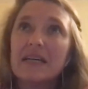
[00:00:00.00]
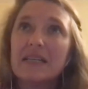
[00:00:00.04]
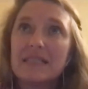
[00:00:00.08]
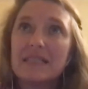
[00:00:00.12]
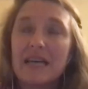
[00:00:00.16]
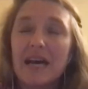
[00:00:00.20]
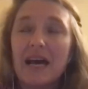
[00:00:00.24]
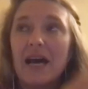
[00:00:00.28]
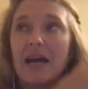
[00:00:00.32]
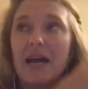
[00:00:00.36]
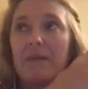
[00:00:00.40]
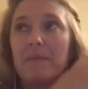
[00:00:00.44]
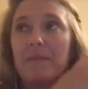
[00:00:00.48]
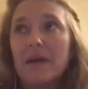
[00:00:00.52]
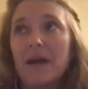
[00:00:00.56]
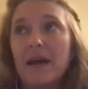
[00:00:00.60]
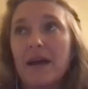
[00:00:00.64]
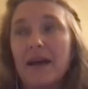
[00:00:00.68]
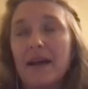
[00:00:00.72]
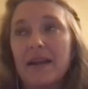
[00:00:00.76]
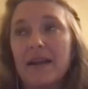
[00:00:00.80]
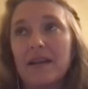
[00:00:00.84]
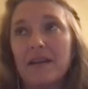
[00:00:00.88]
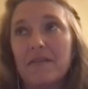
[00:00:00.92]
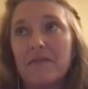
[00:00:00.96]

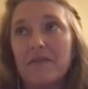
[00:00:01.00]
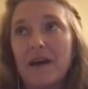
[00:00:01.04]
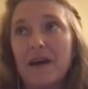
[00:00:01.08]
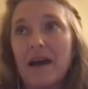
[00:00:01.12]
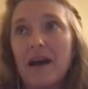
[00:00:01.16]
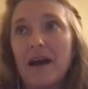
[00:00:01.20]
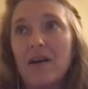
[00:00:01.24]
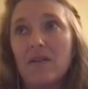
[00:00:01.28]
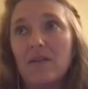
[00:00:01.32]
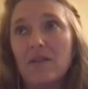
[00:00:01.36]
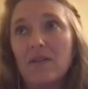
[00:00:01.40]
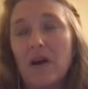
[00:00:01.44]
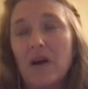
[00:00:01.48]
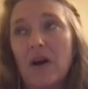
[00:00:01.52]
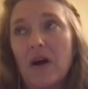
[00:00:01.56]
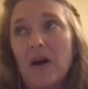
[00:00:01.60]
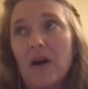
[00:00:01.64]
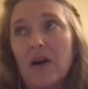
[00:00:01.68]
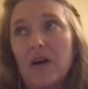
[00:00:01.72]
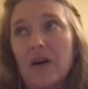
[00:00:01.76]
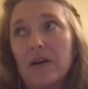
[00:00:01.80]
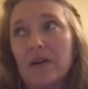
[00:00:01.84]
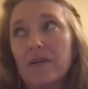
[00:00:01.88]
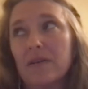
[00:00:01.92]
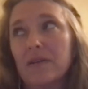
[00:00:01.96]
timeline of how
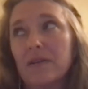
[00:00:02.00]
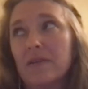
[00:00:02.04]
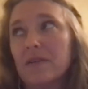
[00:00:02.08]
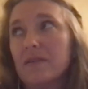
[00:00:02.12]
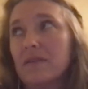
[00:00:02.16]
long